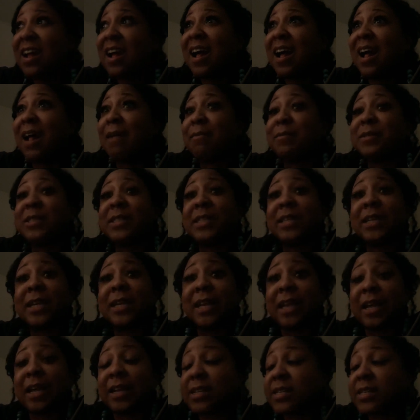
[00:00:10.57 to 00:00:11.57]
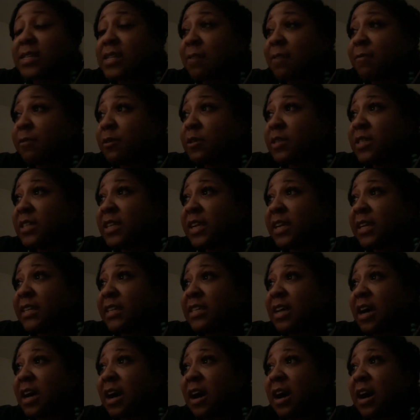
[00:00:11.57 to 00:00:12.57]
I've been seeing a lot of stuff on
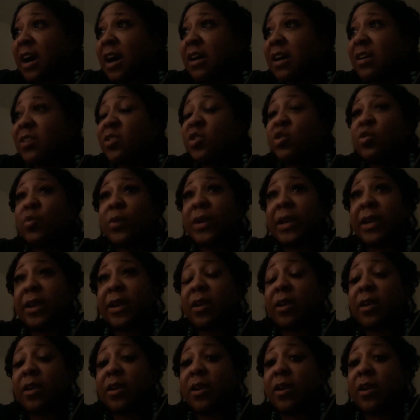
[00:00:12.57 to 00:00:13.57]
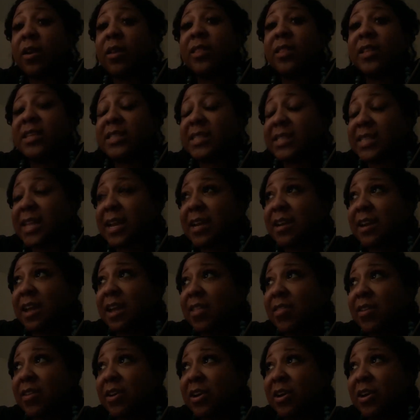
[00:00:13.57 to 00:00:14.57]
TikTok, Twitter, this and
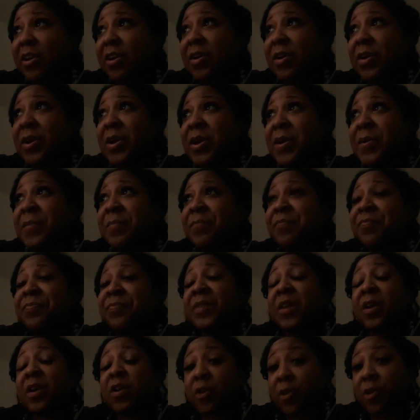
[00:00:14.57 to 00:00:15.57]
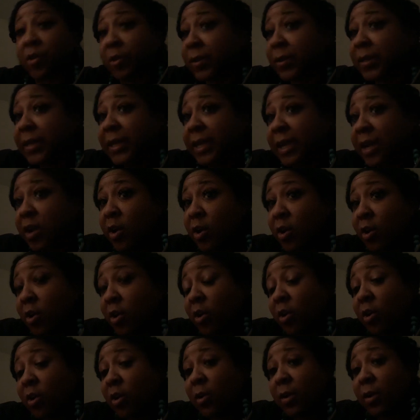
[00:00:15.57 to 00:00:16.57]
another. Currently,
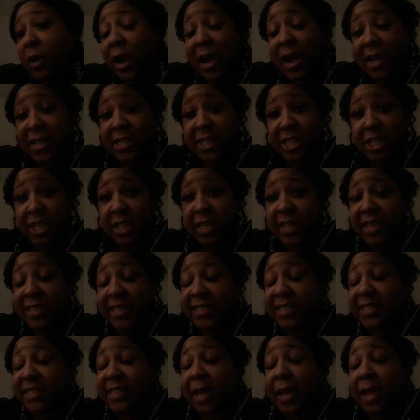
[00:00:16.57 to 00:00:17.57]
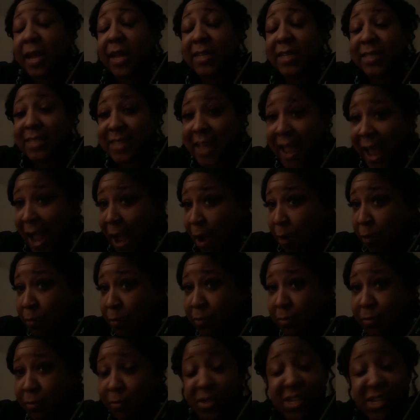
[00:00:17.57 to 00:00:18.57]
her IG is
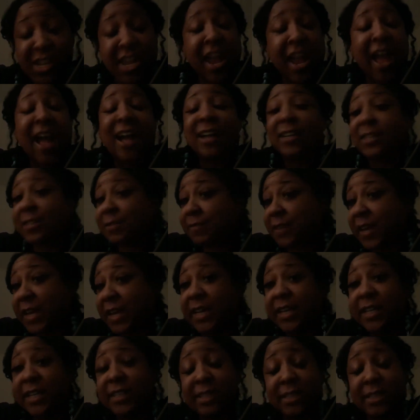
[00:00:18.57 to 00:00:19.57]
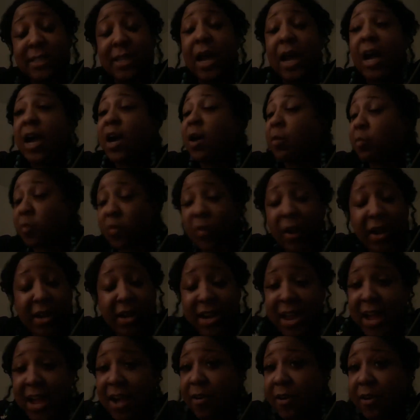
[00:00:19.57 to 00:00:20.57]
down, deactivated. It's not up right
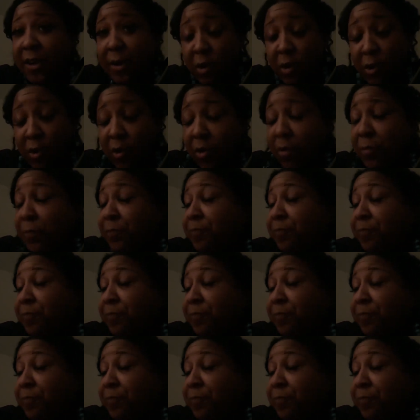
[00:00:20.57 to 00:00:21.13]
now at all.